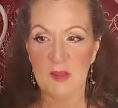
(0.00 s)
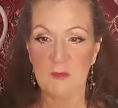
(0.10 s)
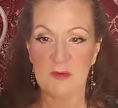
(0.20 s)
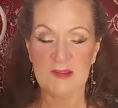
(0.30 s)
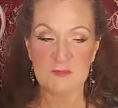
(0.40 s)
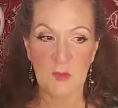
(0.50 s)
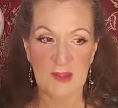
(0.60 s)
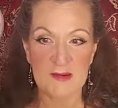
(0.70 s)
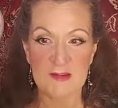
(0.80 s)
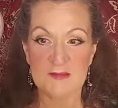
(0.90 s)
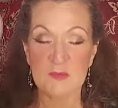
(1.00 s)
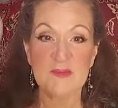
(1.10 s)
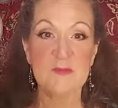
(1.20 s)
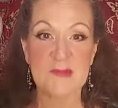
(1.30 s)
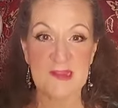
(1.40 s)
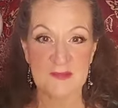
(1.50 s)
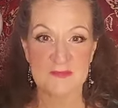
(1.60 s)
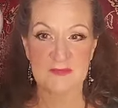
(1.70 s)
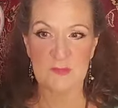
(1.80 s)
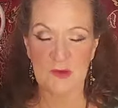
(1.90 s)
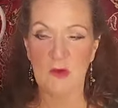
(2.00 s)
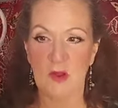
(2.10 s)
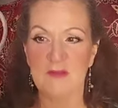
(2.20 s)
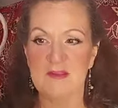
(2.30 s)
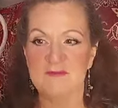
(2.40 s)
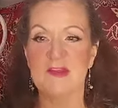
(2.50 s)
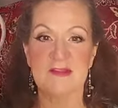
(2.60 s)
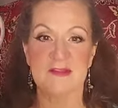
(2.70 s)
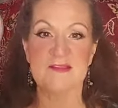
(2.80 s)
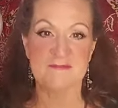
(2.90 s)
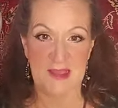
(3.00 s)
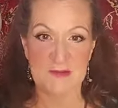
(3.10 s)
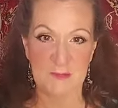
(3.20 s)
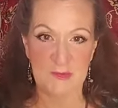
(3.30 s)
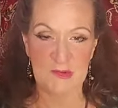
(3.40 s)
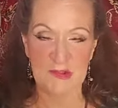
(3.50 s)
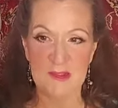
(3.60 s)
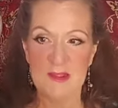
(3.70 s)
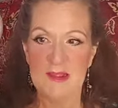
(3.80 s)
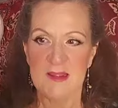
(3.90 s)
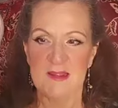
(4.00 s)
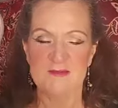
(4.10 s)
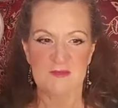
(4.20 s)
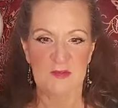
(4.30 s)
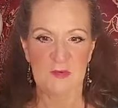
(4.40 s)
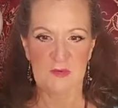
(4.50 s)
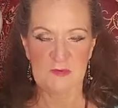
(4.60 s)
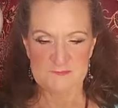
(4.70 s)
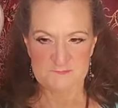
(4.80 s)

Well, guess what? It's what everybody else's. We are all infinitely valuable. And so